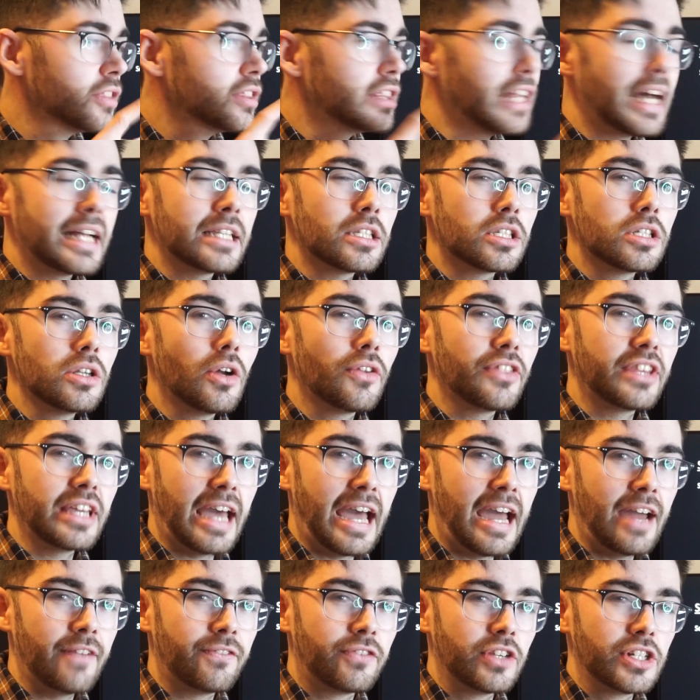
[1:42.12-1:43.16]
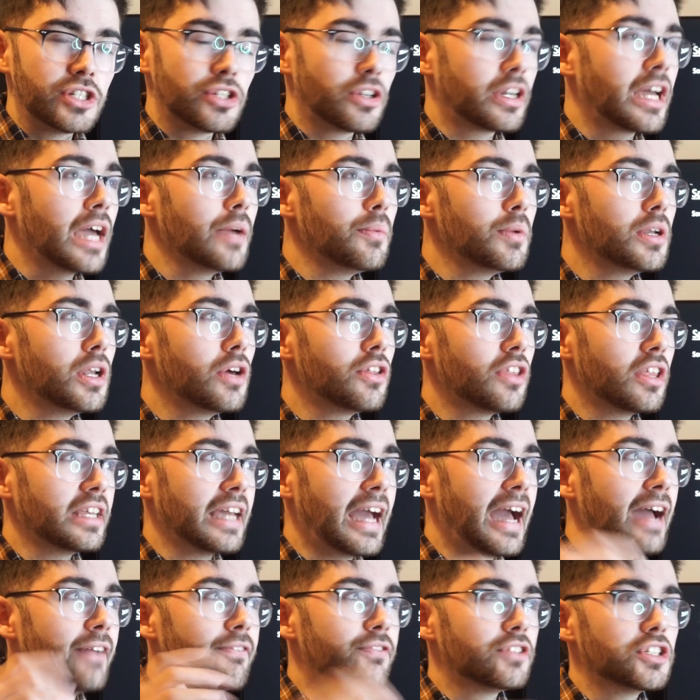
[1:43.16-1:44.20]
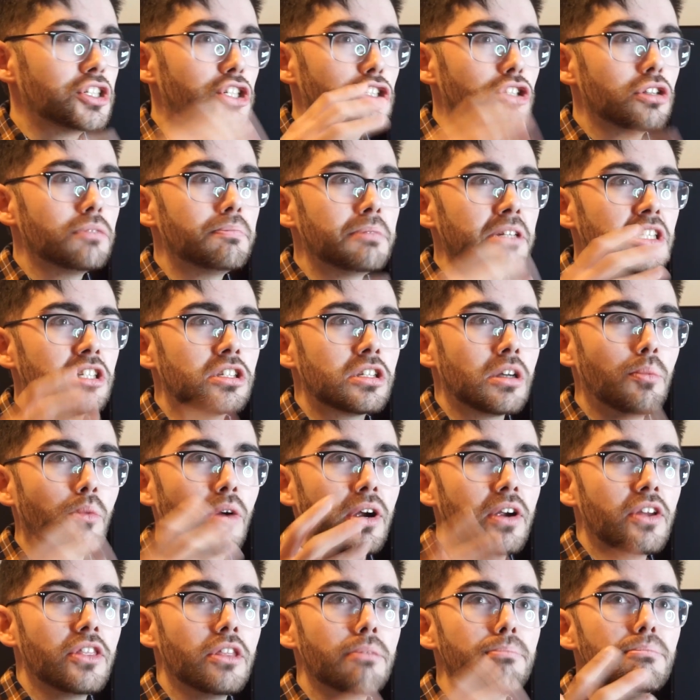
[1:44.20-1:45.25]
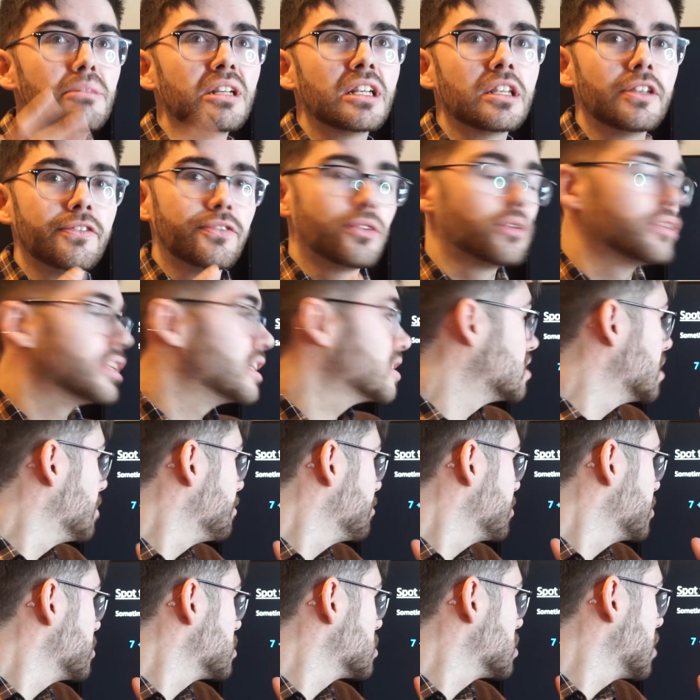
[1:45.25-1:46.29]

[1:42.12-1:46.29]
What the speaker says: That's not the average, okay? We know that the average should be somewhere in the middle of all these numbers.